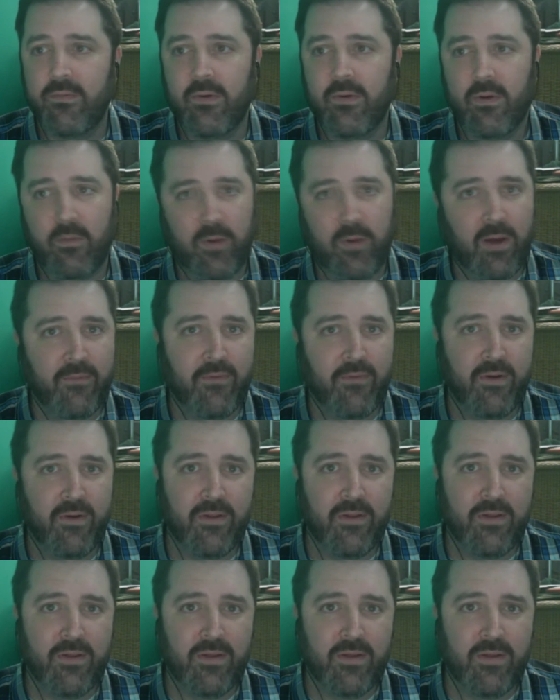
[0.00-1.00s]
a
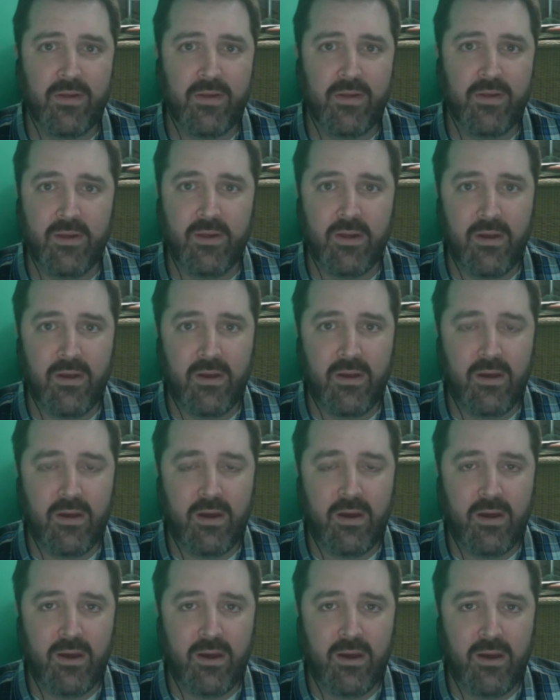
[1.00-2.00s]
reference.
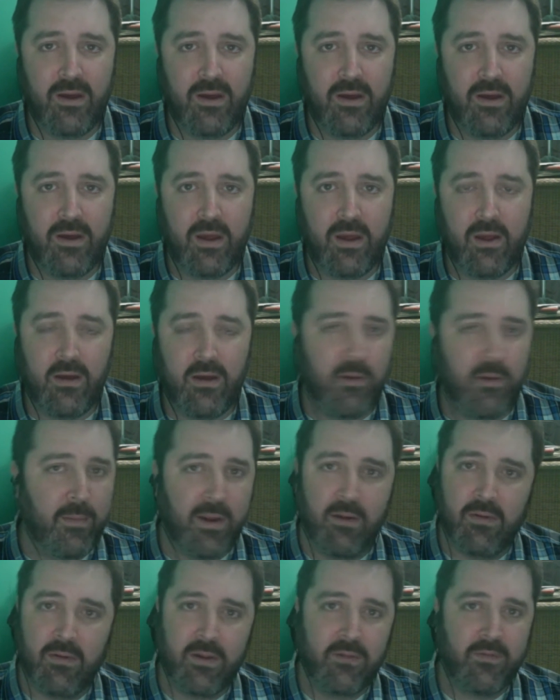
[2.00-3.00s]
I mean,
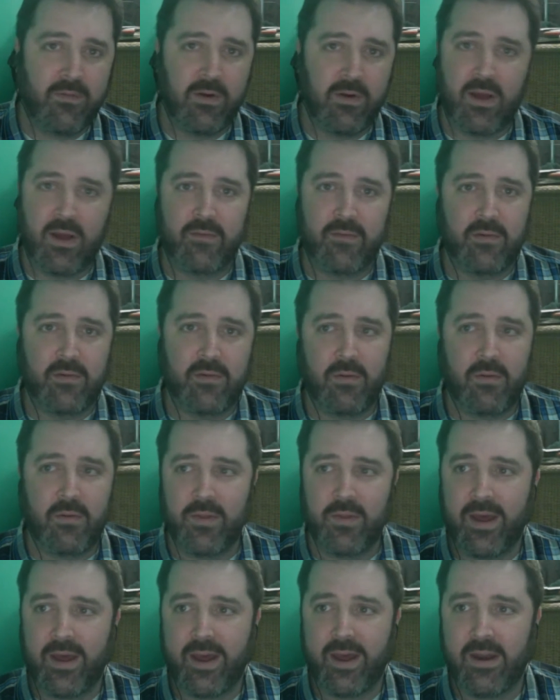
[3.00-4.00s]
only if you're comfortable with
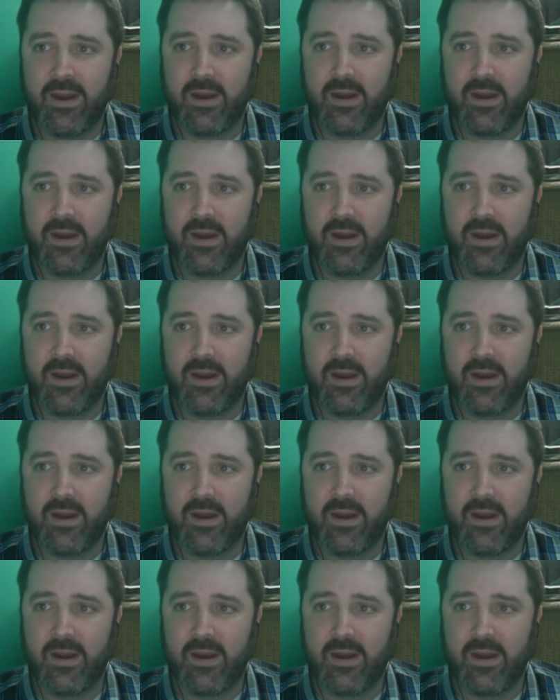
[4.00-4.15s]
that.